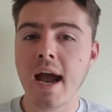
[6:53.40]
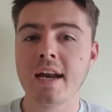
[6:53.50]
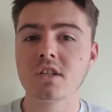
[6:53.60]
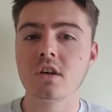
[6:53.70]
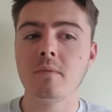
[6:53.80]

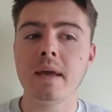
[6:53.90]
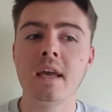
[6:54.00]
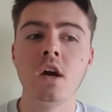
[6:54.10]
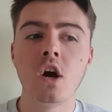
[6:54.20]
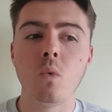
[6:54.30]
And it's going to
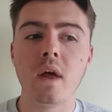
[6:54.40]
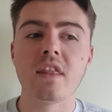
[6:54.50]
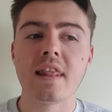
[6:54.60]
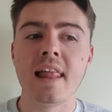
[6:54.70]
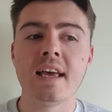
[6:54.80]
be
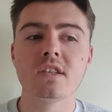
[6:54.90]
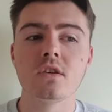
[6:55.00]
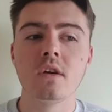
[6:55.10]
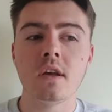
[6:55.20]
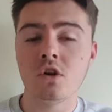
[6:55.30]
with
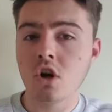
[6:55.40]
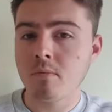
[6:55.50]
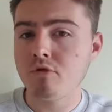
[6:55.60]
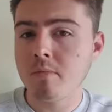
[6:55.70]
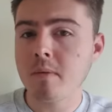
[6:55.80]
less, you're going
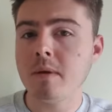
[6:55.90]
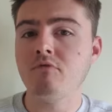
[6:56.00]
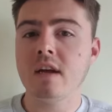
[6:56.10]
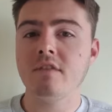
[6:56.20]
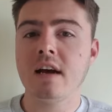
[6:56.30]
to probably be
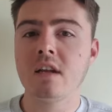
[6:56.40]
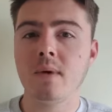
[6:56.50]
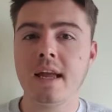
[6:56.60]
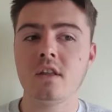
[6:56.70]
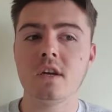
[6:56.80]

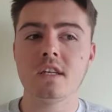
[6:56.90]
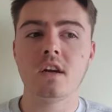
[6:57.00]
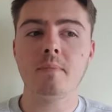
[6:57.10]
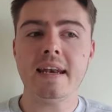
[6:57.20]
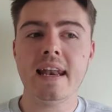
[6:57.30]
reevaluating that it's
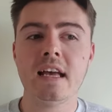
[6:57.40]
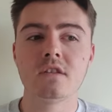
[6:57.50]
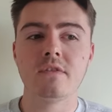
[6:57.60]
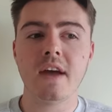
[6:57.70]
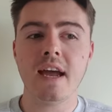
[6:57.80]
going to be
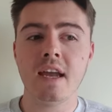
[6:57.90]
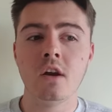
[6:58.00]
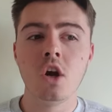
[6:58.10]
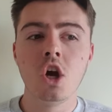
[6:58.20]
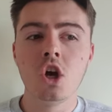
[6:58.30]
less of a
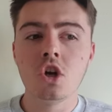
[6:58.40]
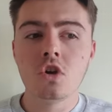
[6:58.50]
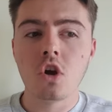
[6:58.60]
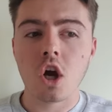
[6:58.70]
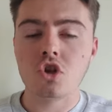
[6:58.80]

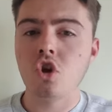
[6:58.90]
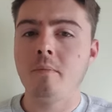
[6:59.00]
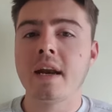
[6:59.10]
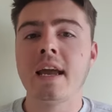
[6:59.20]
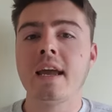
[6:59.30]

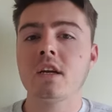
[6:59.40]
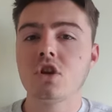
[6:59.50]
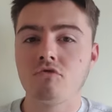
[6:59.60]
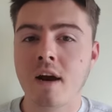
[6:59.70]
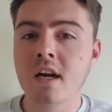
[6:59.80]
dominating
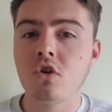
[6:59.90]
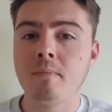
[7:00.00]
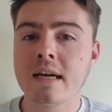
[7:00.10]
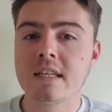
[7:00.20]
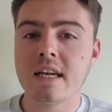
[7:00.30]
tyrannical
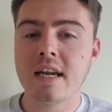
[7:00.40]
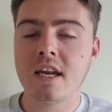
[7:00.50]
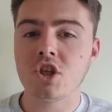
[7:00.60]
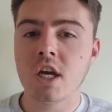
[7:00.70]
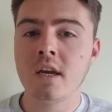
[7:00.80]
masculine
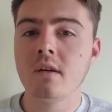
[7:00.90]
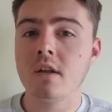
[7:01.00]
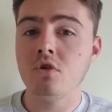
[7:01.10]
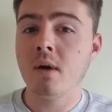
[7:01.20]
energy. And